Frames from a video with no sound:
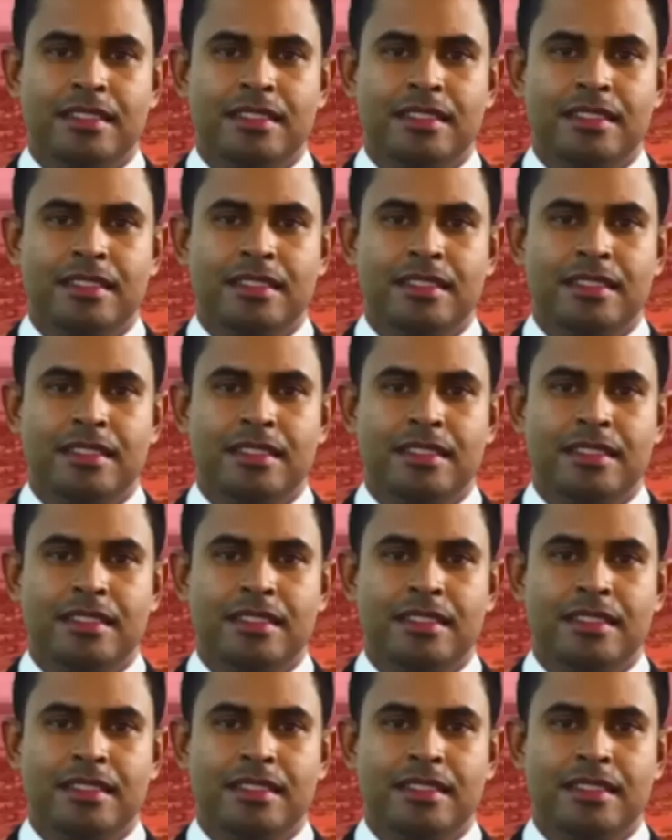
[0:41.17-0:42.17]

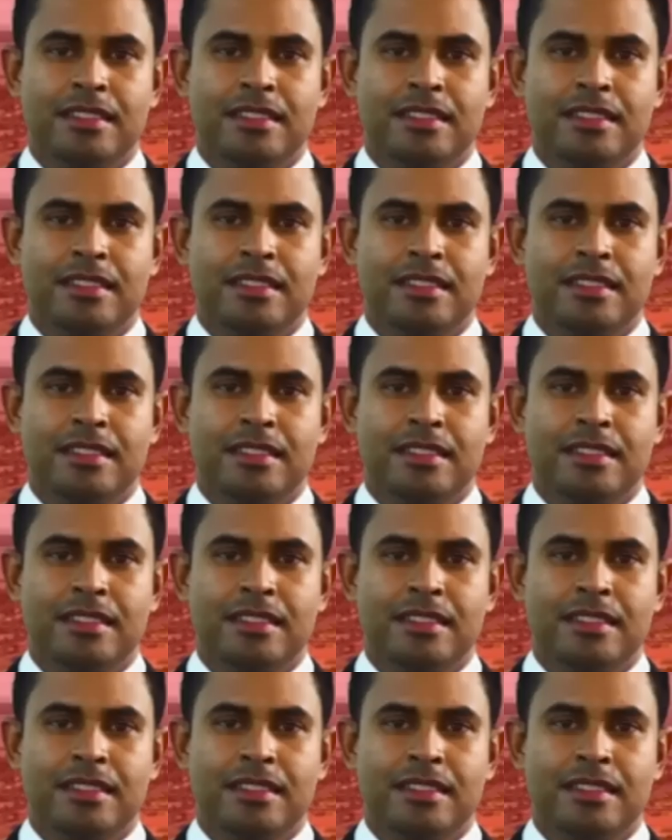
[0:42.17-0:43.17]

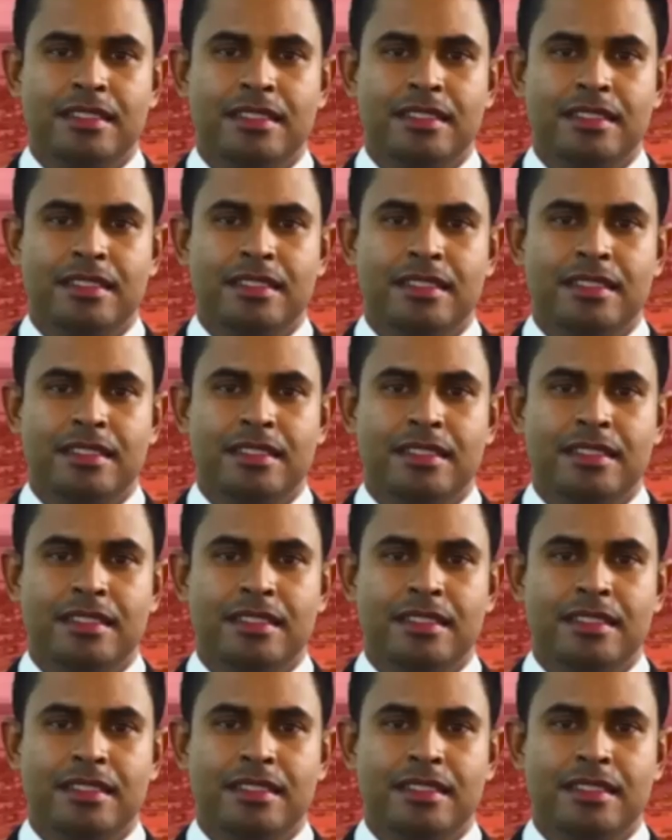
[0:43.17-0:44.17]

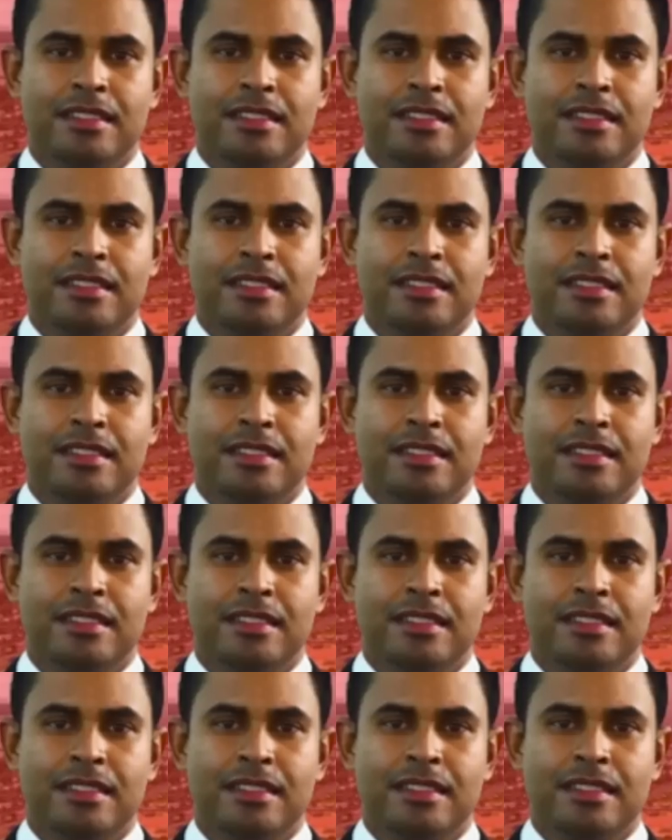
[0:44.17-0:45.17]

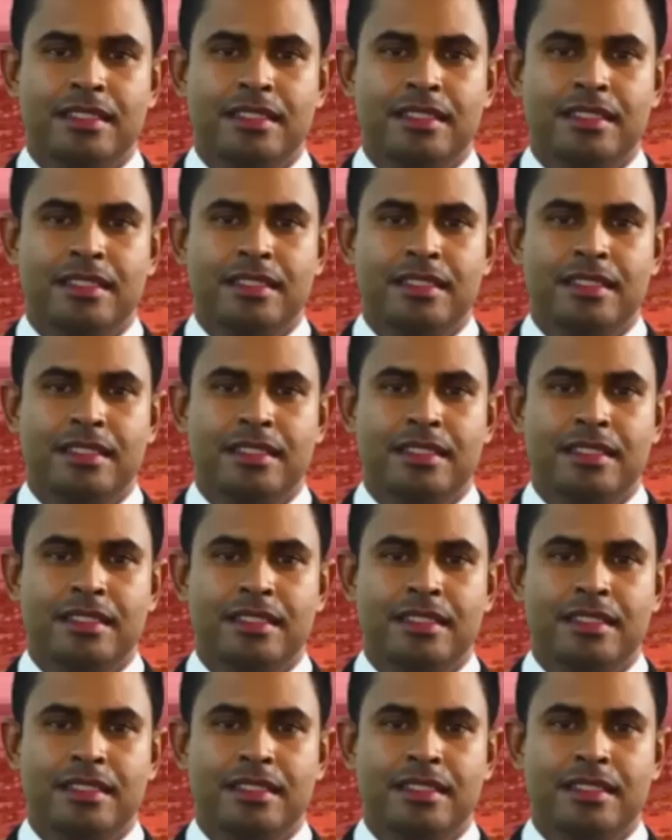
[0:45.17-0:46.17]

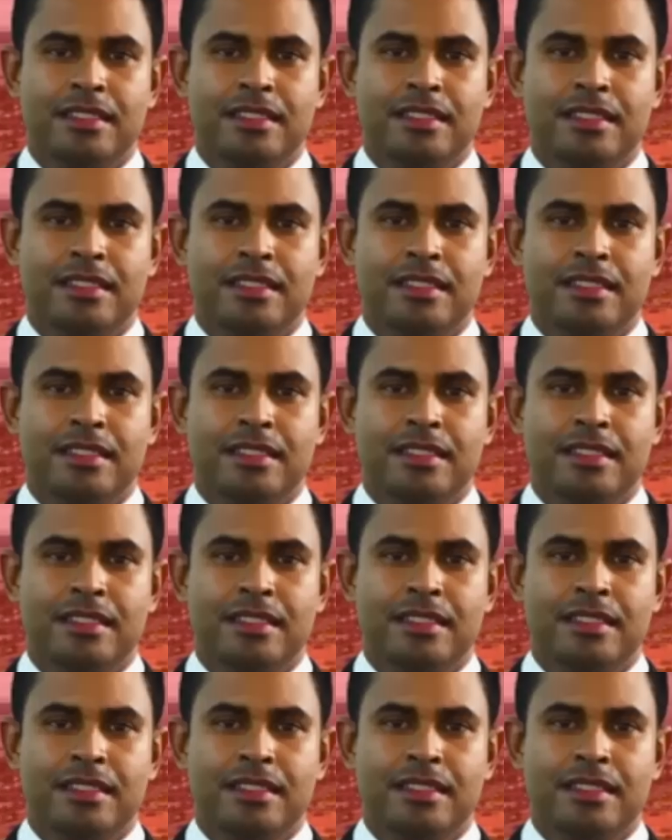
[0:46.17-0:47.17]

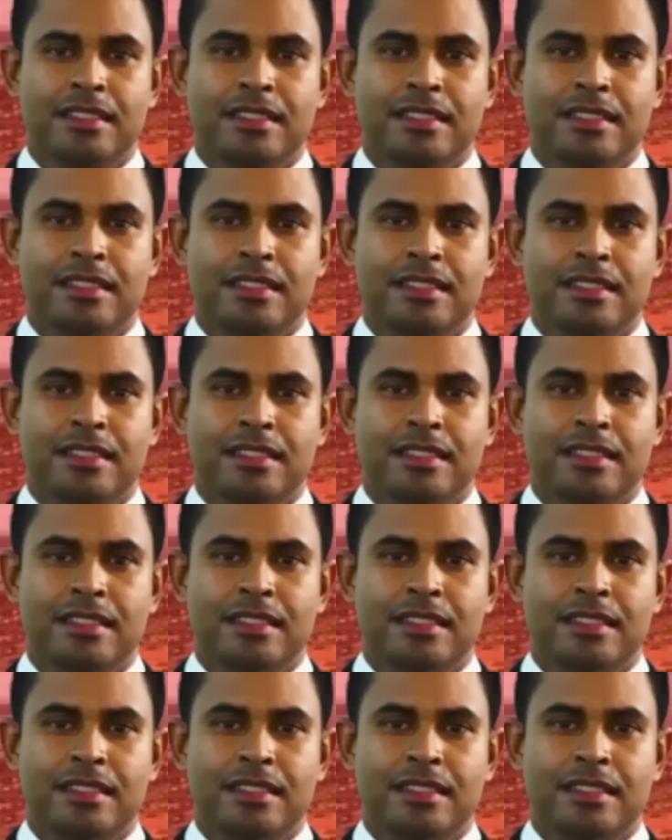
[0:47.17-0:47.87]
No words are spoken by the person on screen.